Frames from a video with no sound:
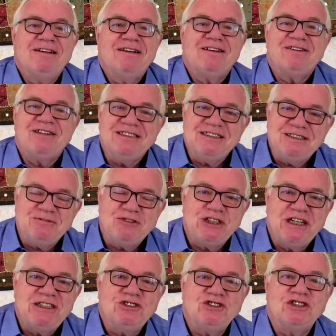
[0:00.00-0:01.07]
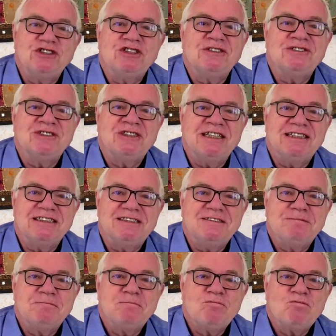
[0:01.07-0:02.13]
Things have changed since those days,
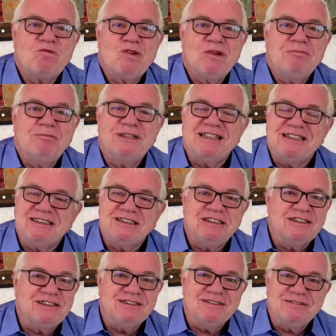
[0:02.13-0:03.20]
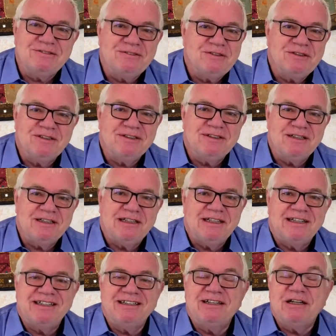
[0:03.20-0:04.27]
but it's still
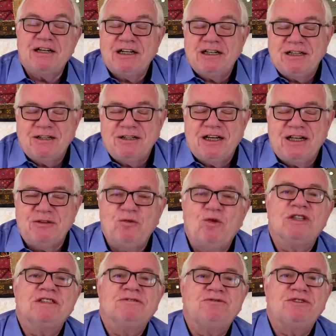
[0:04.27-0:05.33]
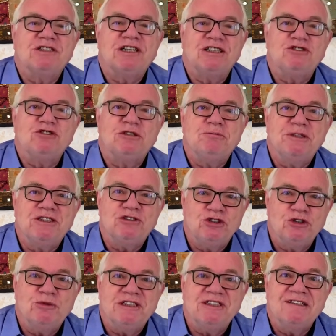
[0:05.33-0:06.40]
a wonderful country to be a
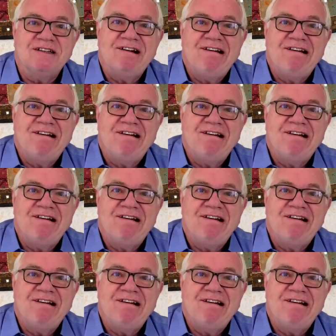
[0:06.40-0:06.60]
Jew in.